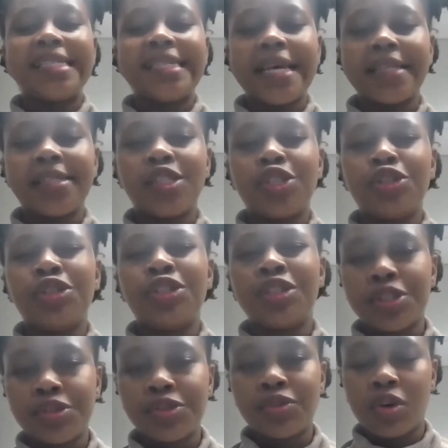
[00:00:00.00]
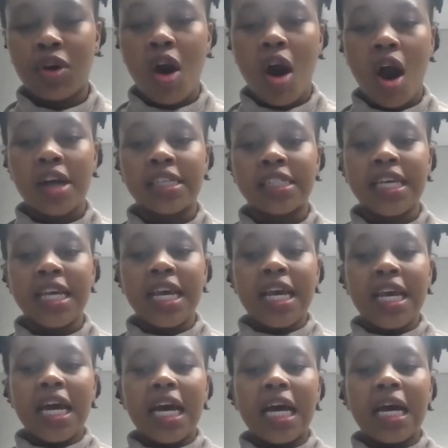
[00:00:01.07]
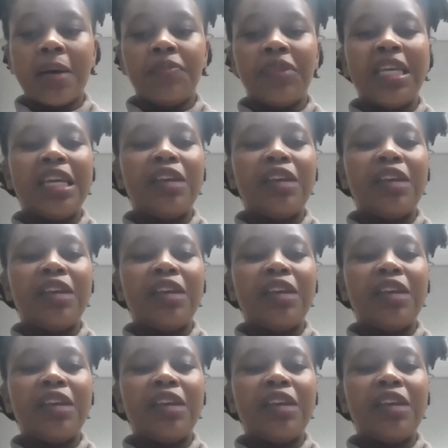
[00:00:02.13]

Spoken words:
sense to disregard the